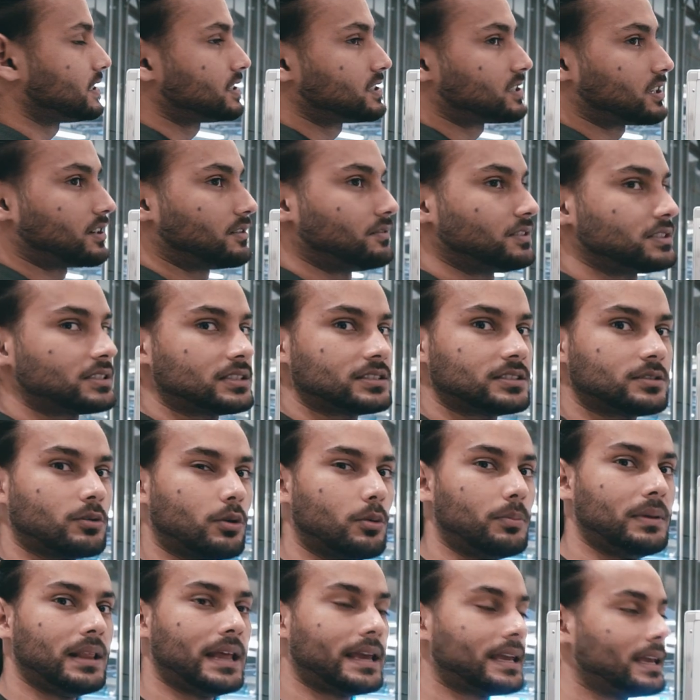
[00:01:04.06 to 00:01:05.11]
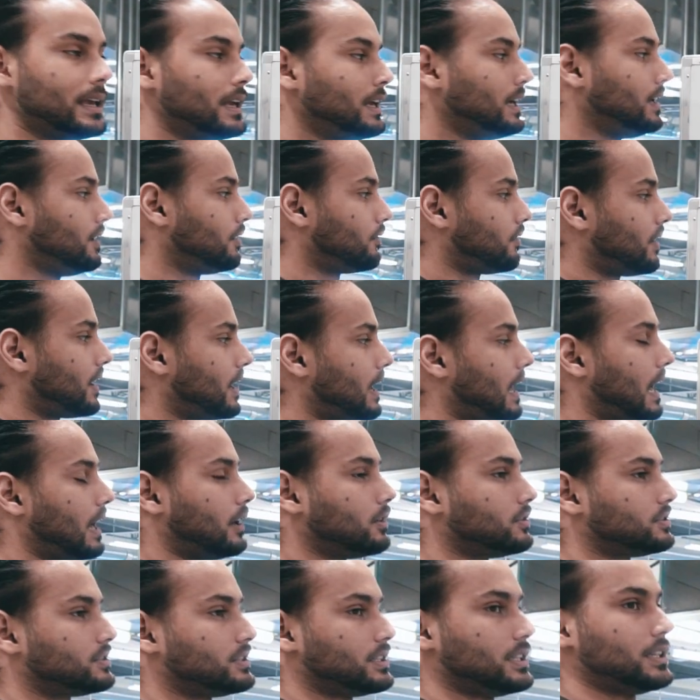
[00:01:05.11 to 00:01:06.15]
is services, it will be like
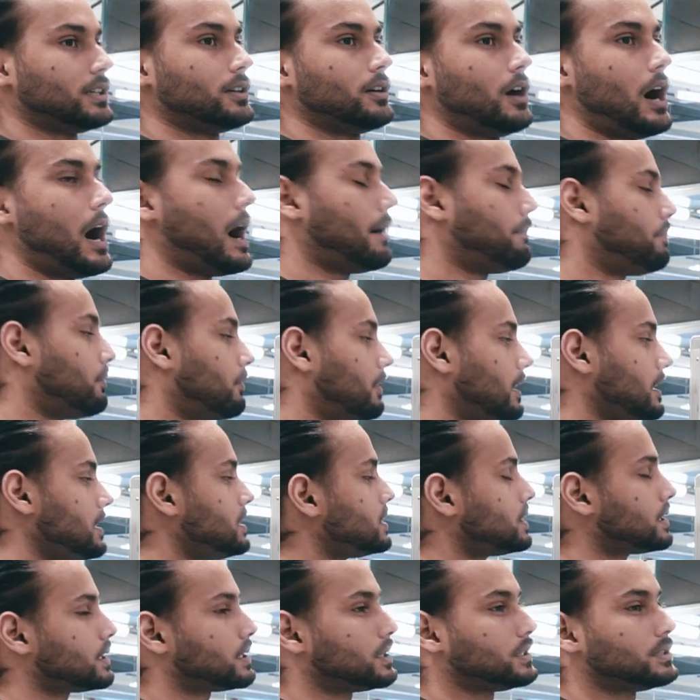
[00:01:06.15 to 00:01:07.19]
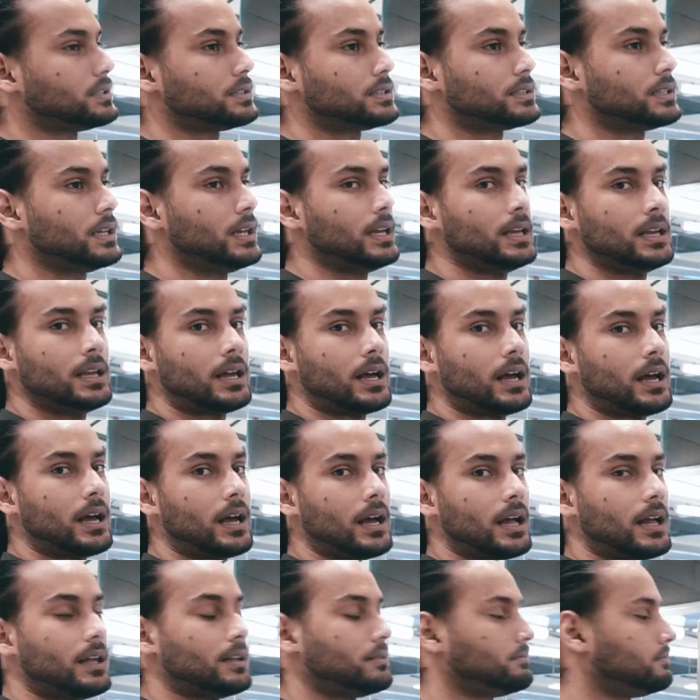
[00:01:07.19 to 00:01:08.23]
warehousing, operations,
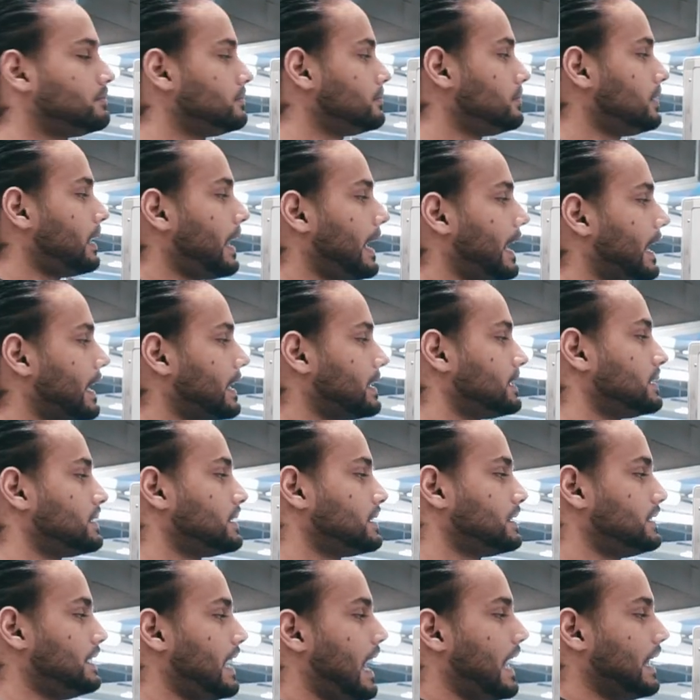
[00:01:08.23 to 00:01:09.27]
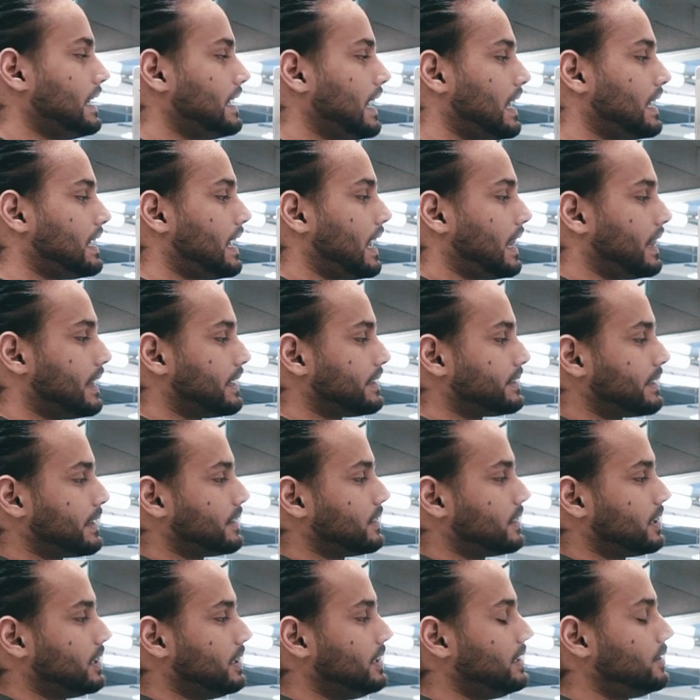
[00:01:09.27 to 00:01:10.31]
uh, lanes, and yada, yada, yada. There's
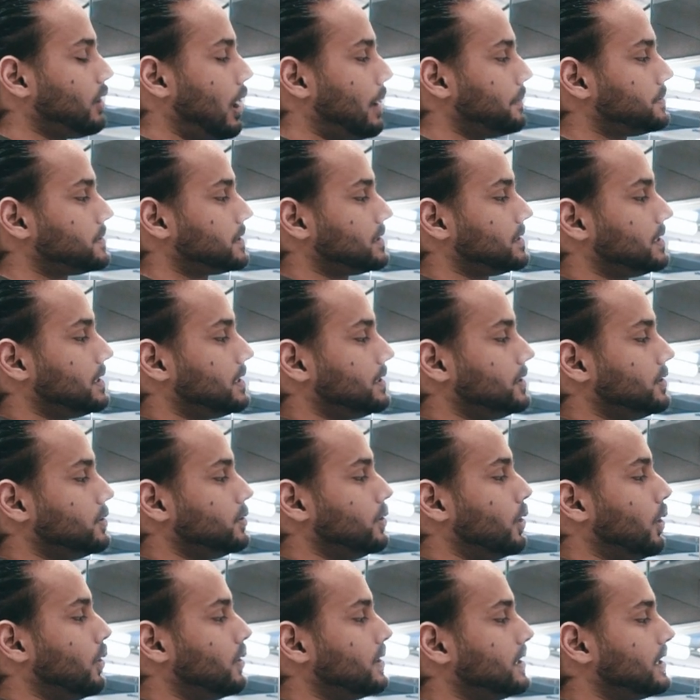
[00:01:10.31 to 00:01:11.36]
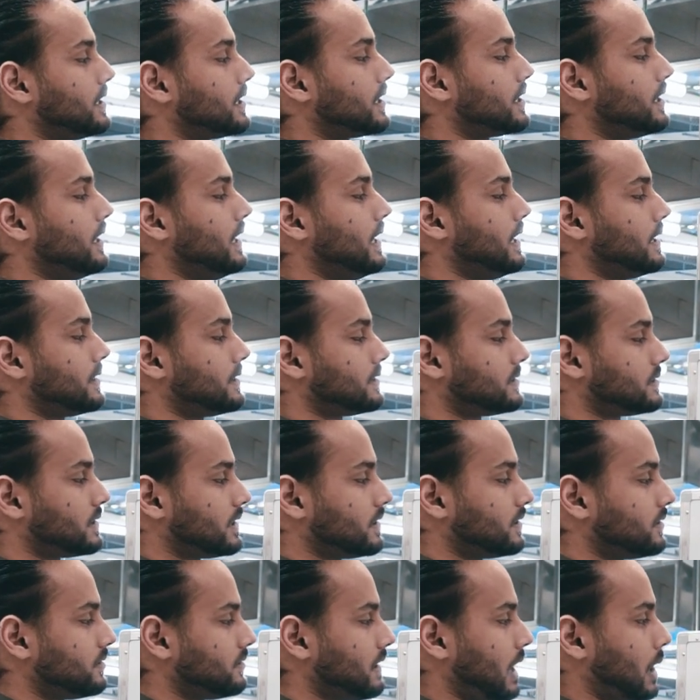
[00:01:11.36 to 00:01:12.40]
like three options here. You go here, there's
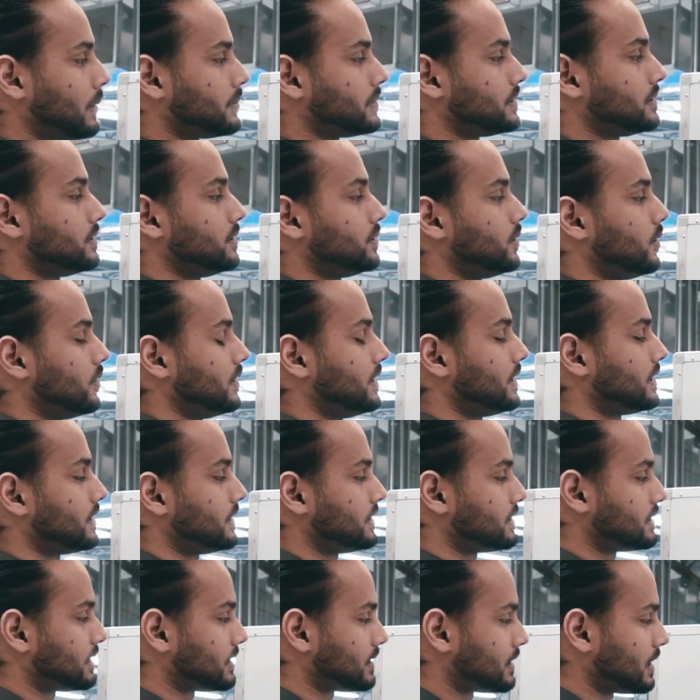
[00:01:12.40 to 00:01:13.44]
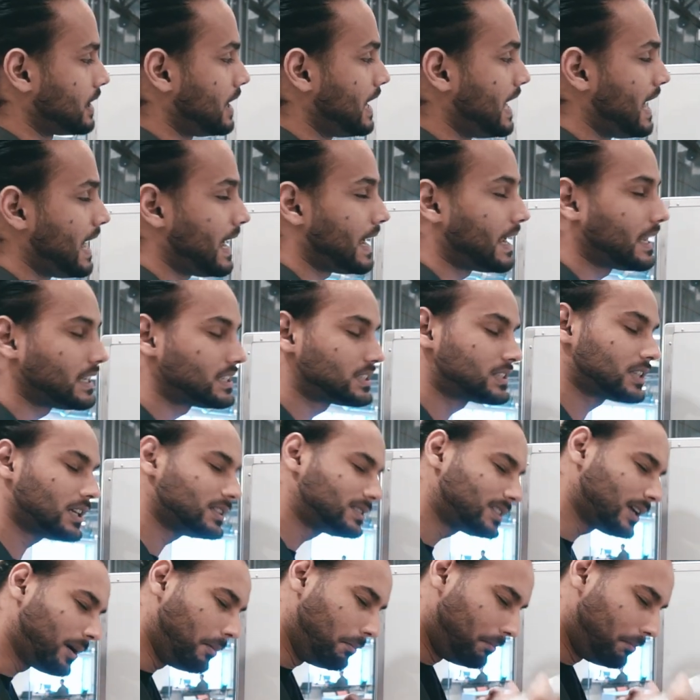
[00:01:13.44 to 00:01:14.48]
another three options. You go here, there's another. It's such a